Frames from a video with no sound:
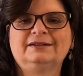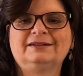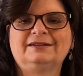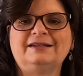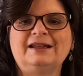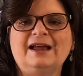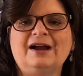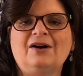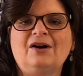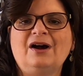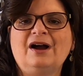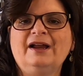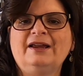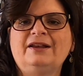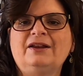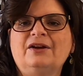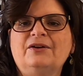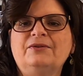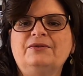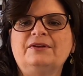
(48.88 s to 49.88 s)
Now,
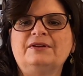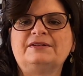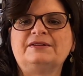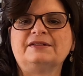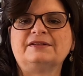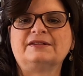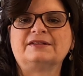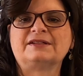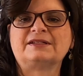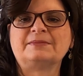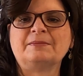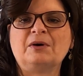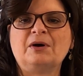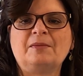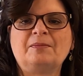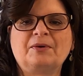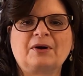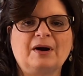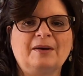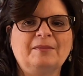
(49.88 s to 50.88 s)
I know this is a
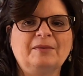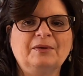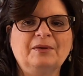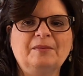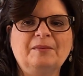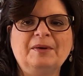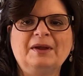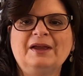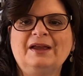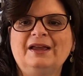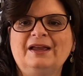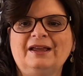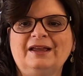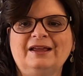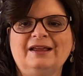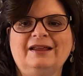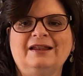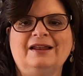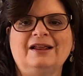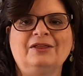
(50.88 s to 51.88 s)
small problem
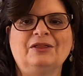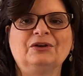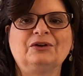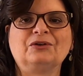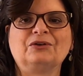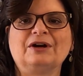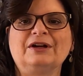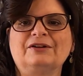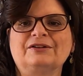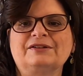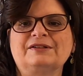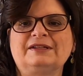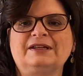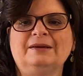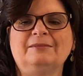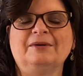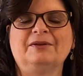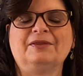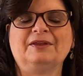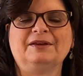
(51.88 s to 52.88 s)
in the greater
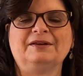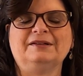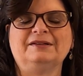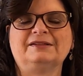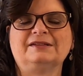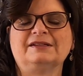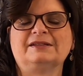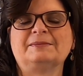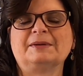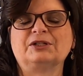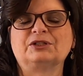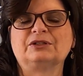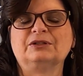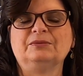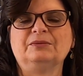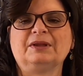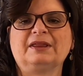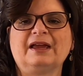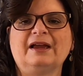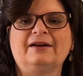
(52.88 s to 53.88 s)
scheme of things,
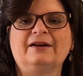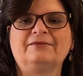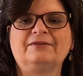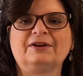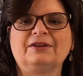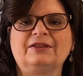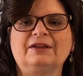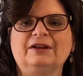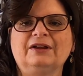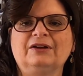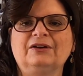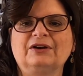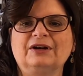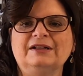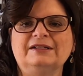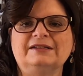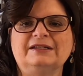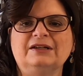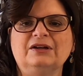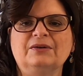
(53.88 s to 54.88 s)
especially with everything
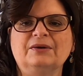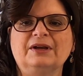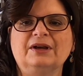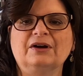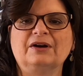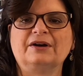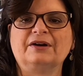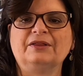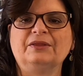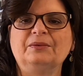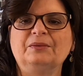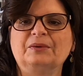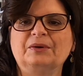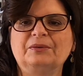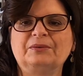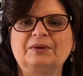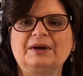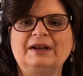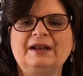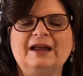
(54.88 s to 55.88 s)
crazy going on in the
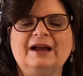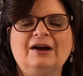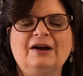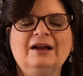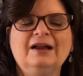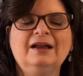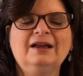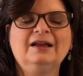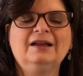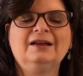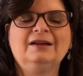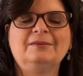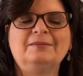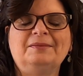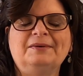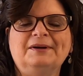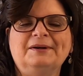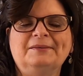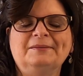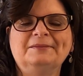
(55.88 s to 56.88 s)
world right now,
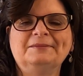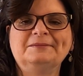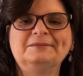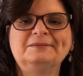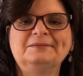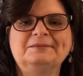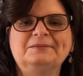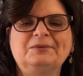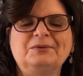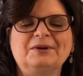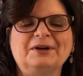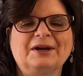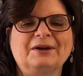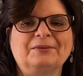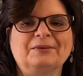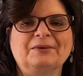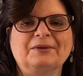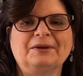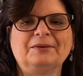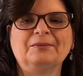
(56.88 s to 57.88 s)
but boy, I
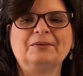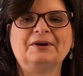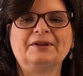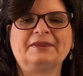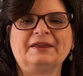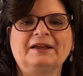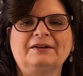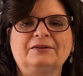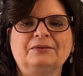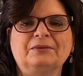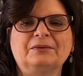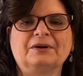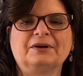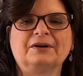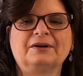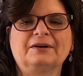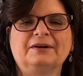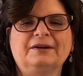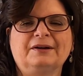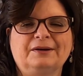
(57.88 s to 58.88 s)
really want that
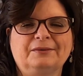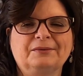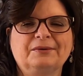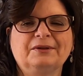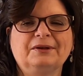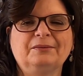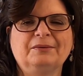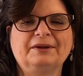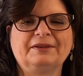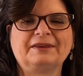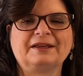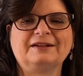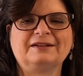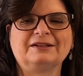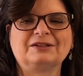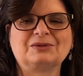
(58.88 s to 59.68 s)
door and I really want that